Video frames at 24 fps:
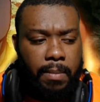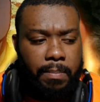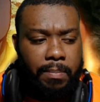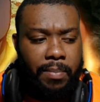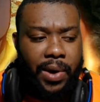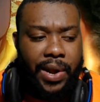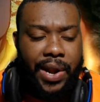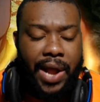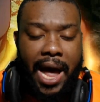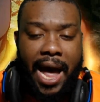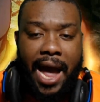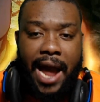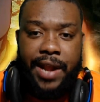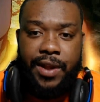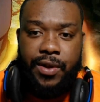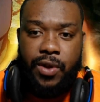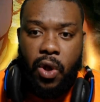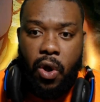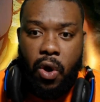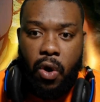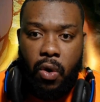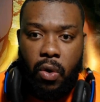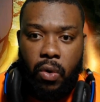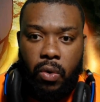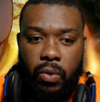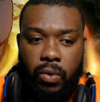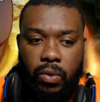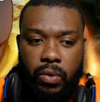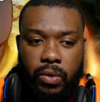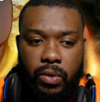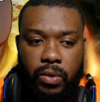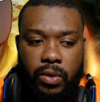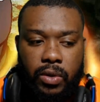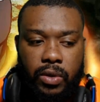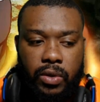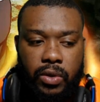but I know.
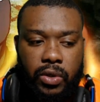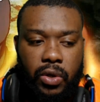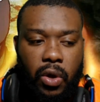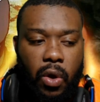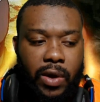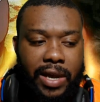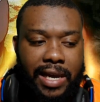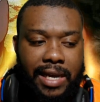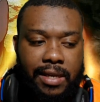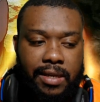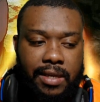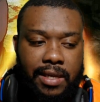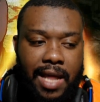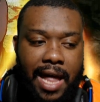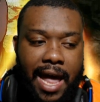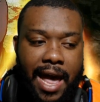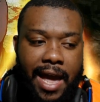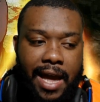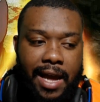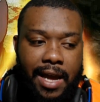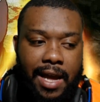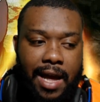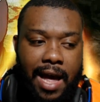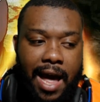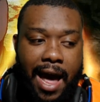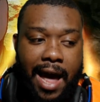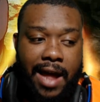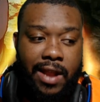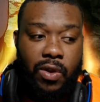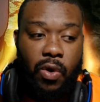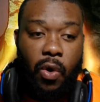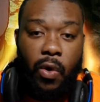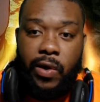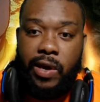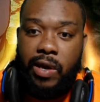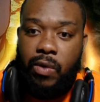So it's like, I
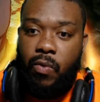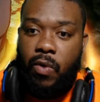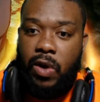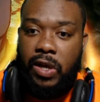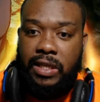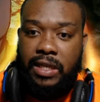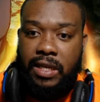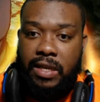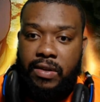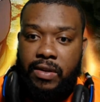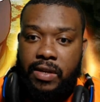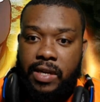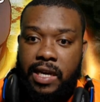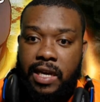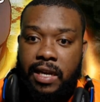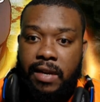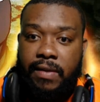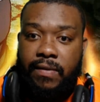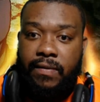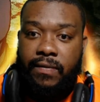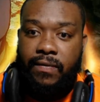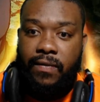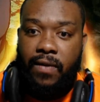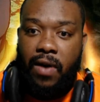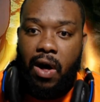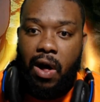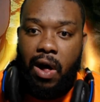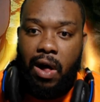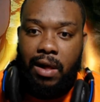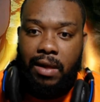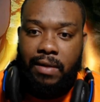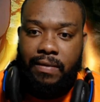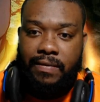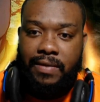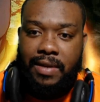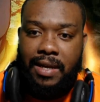know he wasn't
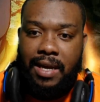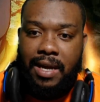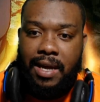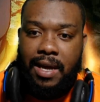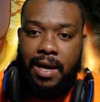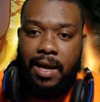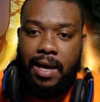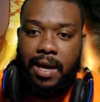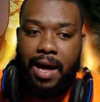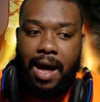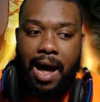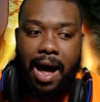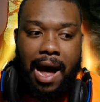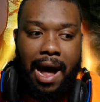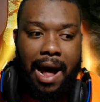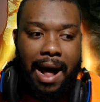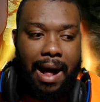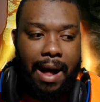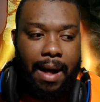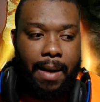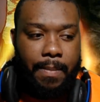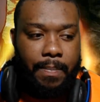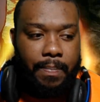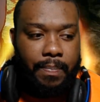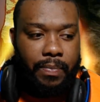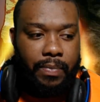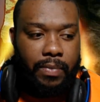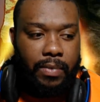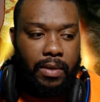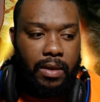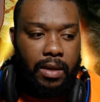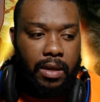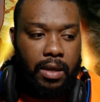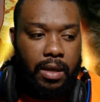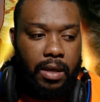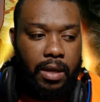involved in
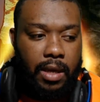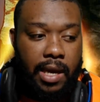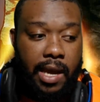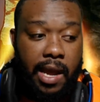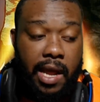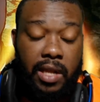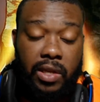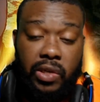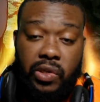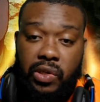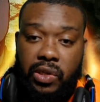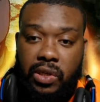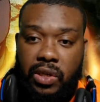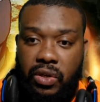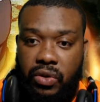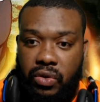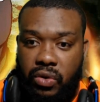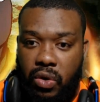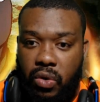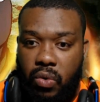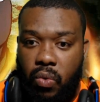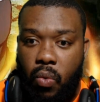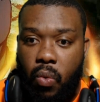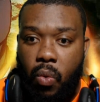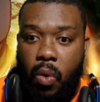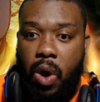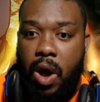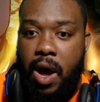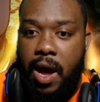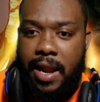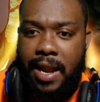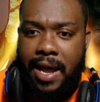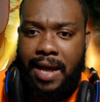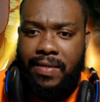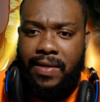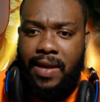season
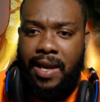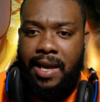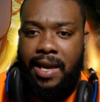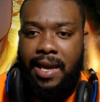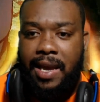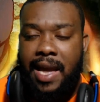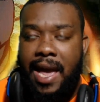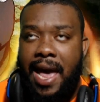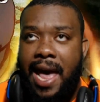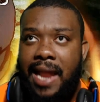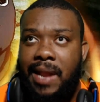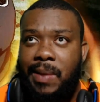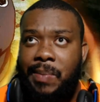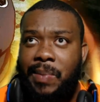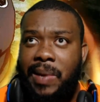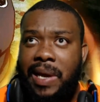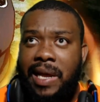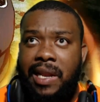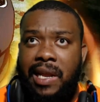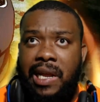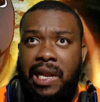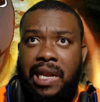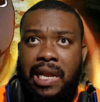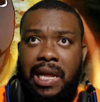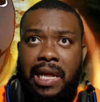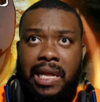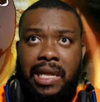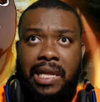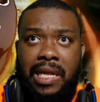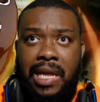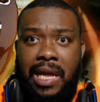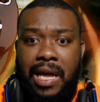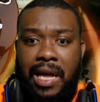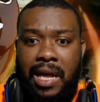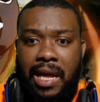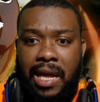1. I think he animated
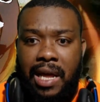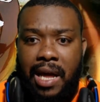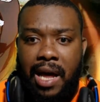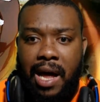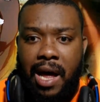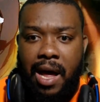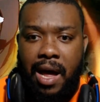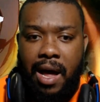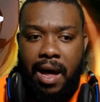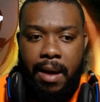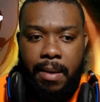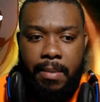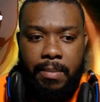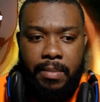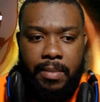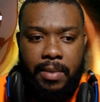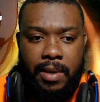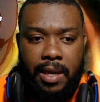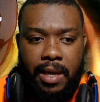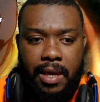the